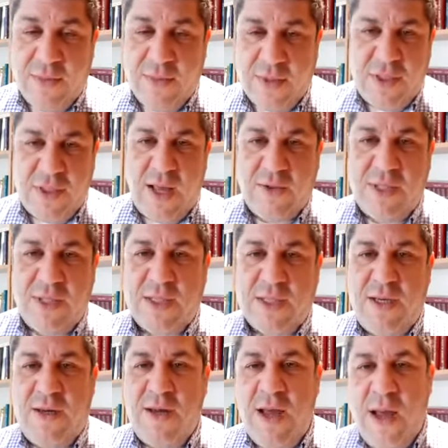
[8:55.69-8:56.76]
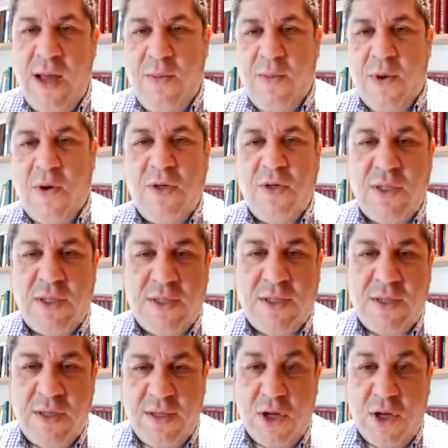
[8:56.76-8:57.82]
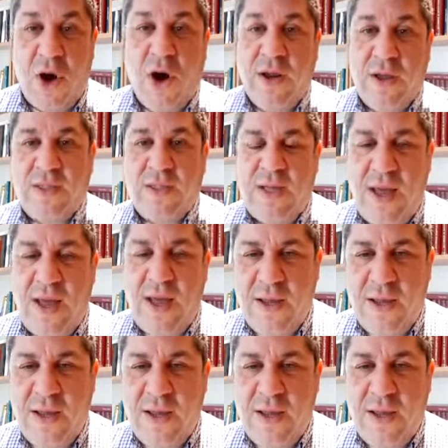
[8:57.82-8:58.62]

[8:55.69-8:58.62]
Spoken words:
she's now 16, precocious Daria said,